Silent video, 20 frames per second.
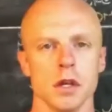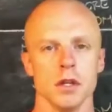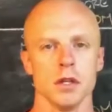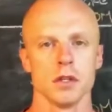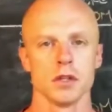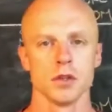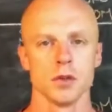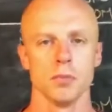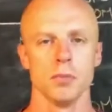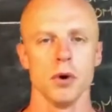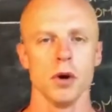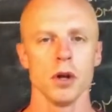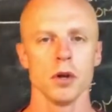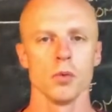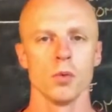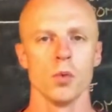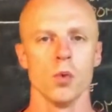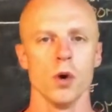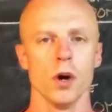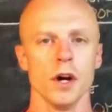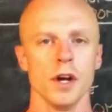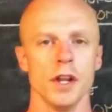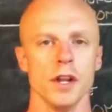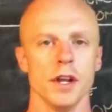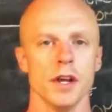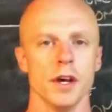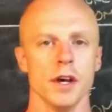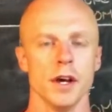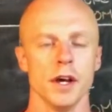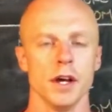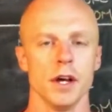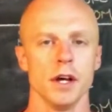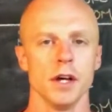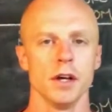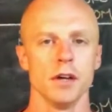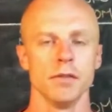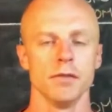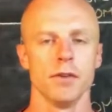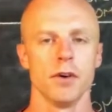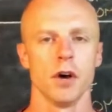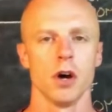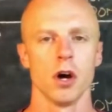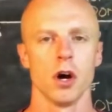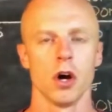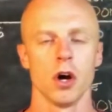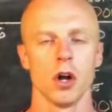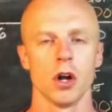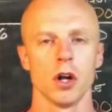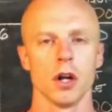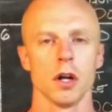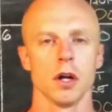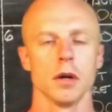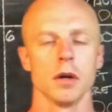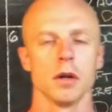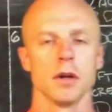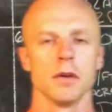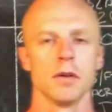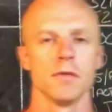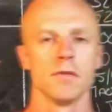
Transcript: So part 1 of our